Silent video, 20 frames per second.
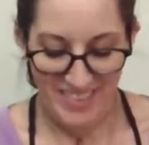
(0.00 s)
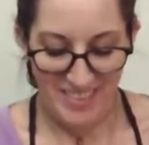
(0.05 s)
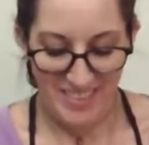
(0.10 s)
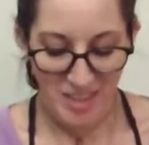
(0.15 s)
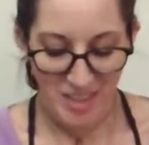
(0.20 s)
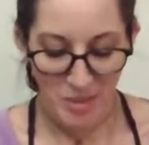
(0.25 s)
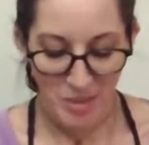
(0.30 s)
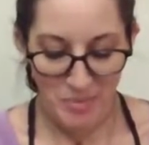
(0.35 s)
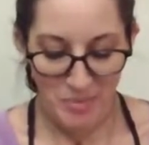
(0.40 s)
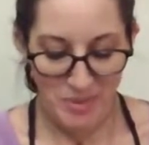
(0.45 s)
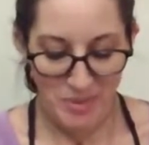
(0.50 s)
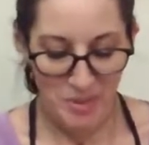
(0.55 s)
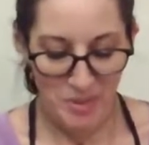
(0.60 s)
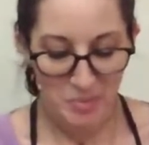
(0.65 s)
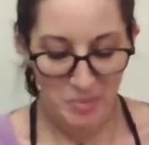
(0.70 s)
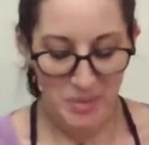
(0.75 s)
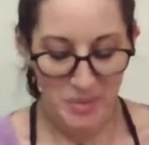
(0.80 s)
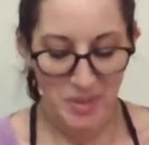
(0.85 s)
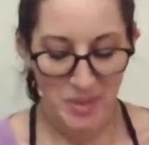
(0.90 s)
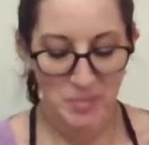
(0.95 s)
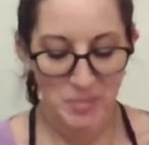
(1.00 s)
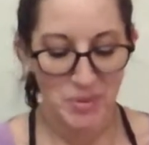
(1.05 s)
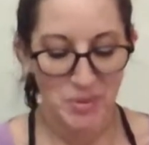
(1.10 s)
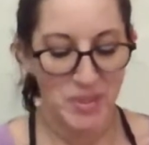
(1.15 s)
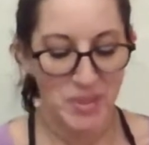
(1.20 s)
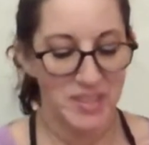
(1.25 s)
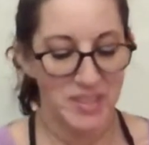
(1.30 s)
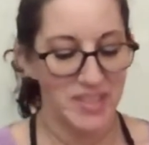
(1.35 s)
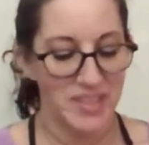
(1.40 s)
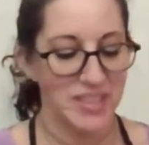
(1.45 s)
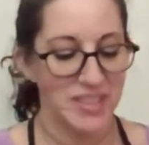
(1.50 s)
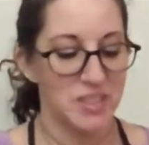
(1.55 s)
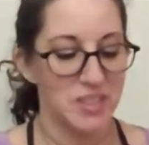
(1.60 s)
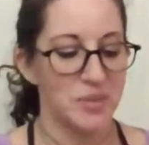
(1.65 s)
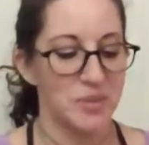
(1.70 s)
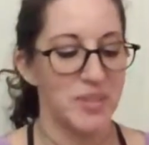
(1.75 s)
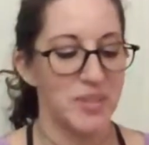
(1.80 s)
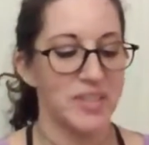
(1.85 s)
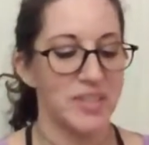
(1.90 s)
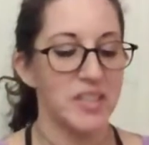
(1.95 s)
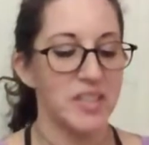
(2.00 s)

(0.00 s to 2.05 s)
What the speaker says: Almost opened up directly to it.